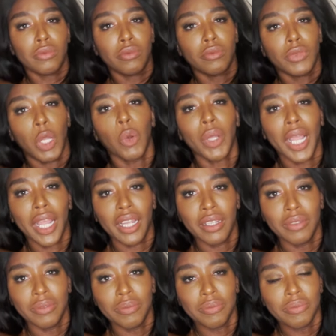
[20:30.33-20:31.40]
Okay,
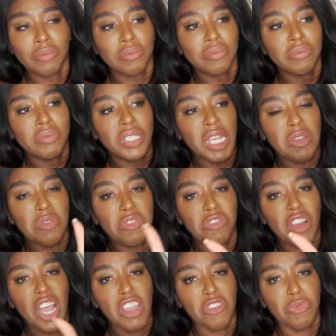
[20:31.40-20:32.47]
name
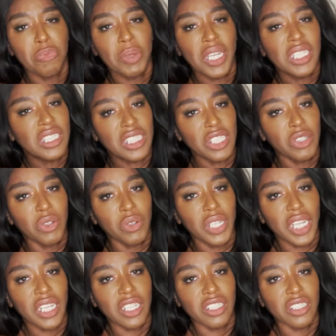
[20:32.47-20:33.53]
5 big serial
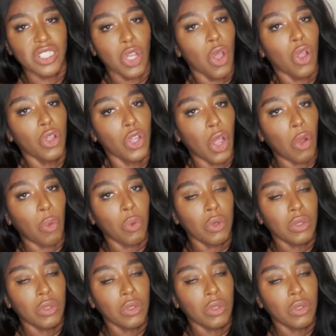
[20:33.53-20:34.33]
killers. Go.